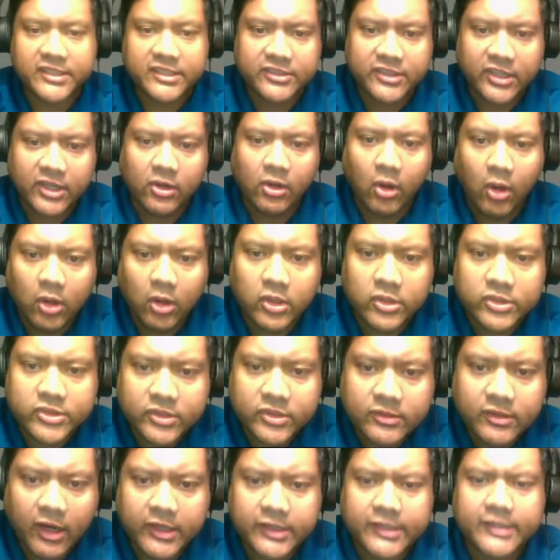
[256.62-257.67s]
they're also
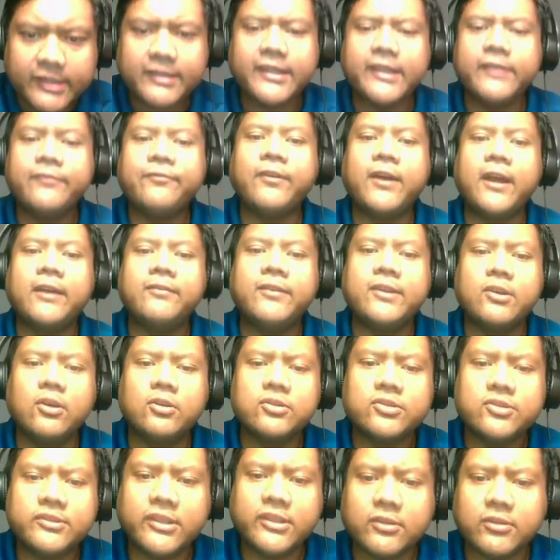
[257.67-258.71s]
guarding e5, and
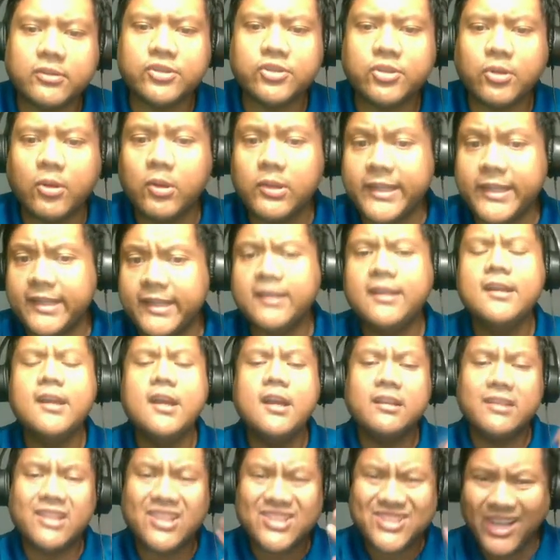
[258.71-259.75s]
also they're controlling
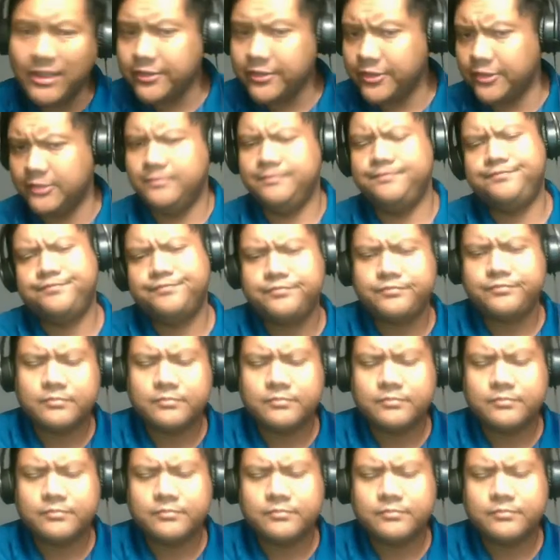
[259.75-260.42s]
the center.